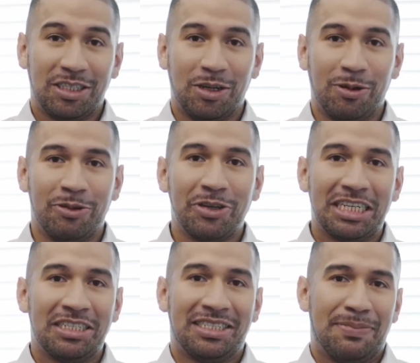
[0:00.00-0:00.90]
So you
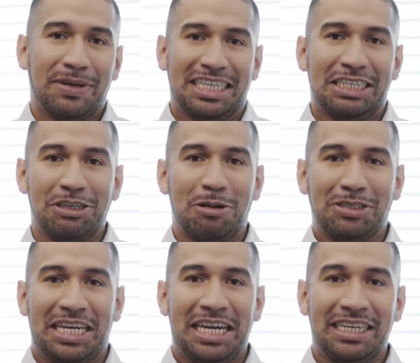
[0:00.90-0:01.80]
can typically
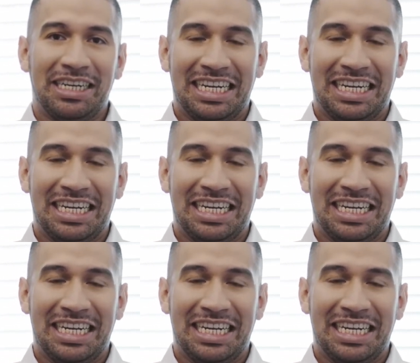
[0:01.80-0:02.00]
negotiate